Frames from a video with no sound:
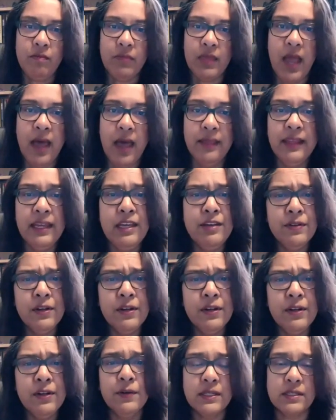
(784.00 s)
and even
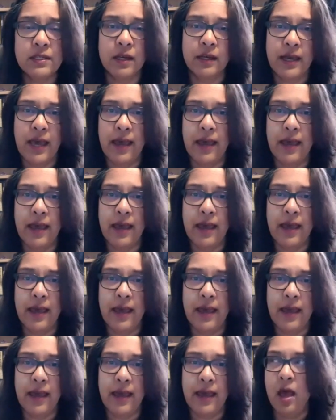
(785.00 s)
if it's okay
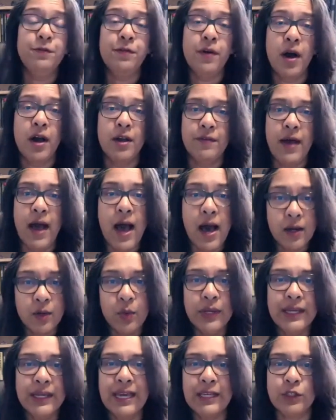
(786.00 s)
i'm a 5 how do
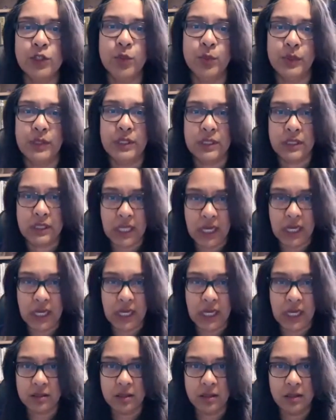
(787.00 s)
i get to a
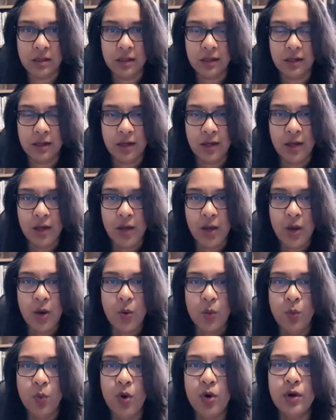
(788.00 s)
6
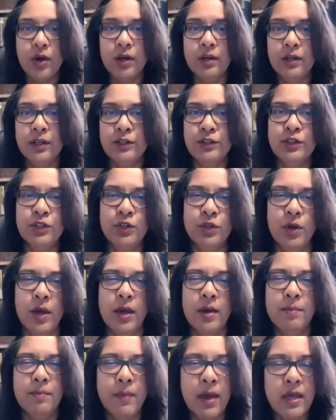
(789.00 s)
what can i do
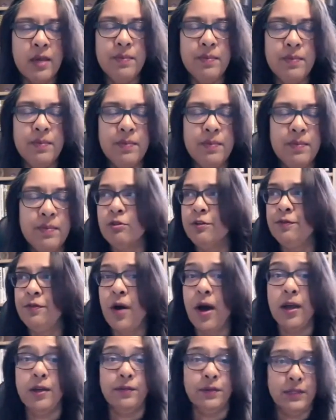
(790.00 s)
maybe you were a
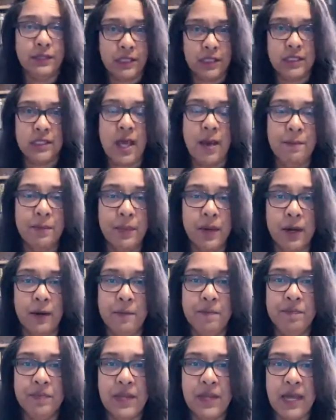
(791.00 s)
5 in december
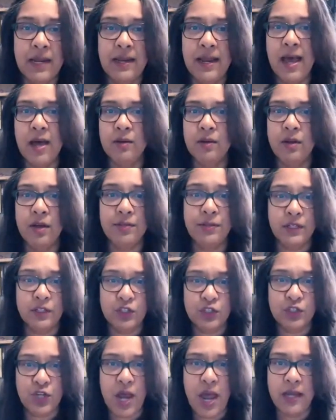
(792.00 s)
and now
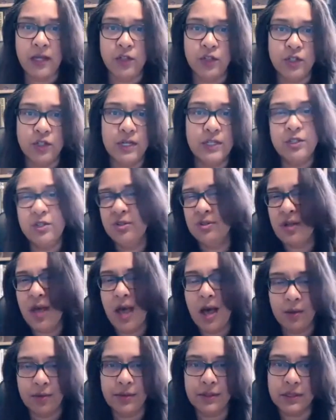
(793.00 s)
nothing's changed let's use
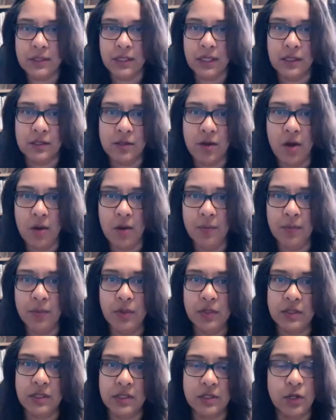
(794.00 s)
health as an example
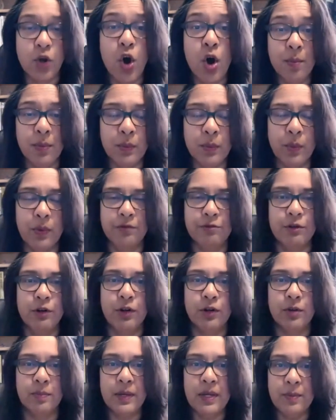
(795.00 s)
because it's a common one for a
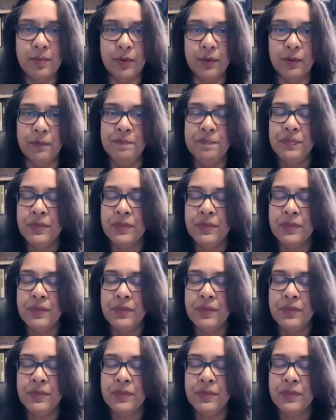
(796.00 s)
lot of people